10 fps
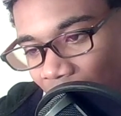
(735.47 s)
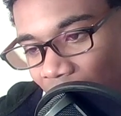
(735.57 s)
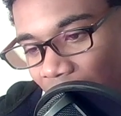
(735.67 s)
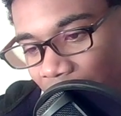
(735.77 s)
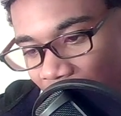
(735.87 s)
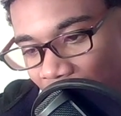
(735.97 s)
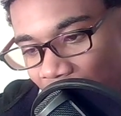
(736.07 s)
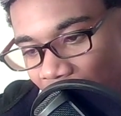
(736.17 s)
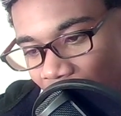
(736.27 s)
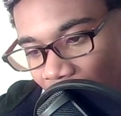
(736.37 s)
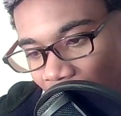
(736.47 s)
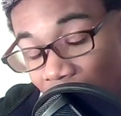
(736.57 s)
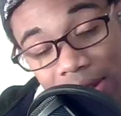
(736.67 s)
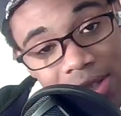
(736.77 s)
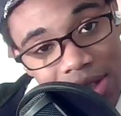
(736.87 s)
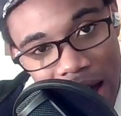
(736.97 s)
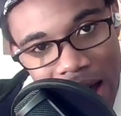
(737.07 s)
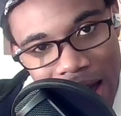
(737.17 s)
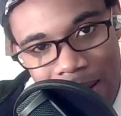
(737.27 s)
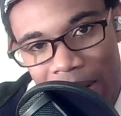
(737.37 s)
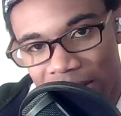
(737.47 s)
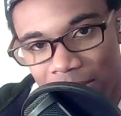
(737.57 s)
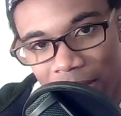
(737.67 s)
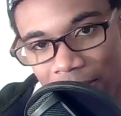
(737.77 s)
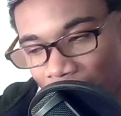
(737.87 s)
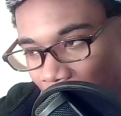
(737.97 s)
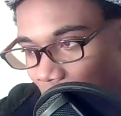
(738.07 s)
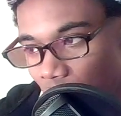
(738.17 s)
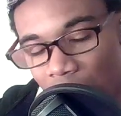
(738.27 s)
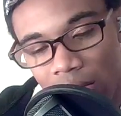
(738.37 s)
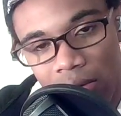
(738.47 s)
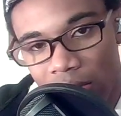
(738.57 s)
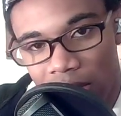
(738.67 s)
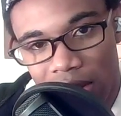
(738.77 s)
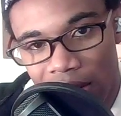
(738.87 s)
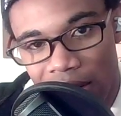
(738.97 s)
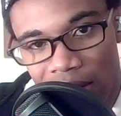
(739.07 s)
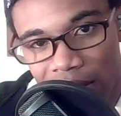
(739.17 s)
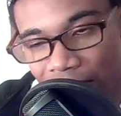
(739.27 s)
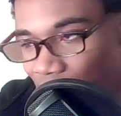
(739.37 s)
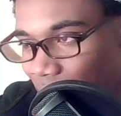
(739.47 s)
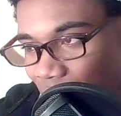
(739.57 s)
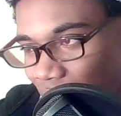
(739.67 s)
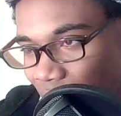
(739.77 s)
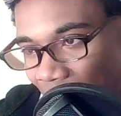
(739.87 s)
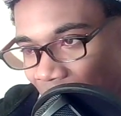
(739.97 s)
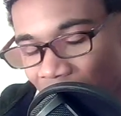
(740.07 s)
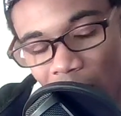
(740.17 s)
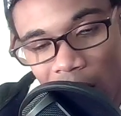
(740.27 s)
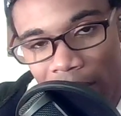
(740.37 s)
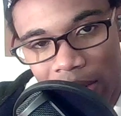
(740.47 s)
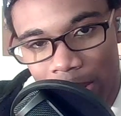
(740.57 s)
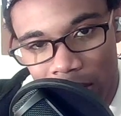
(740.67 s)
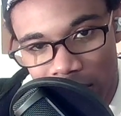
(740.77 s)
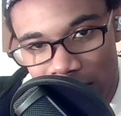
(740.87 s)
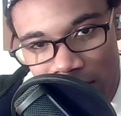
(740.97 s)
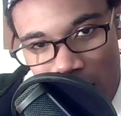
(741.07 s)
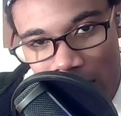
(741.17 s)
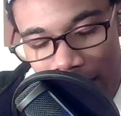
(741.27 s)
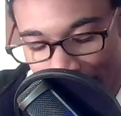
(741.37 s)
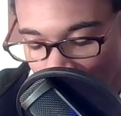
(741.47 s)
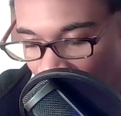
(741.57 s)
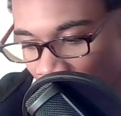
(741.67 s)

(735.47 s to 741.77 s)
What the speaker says: they are in the sky about to be flown to, I don't know, wherever the poacher is going.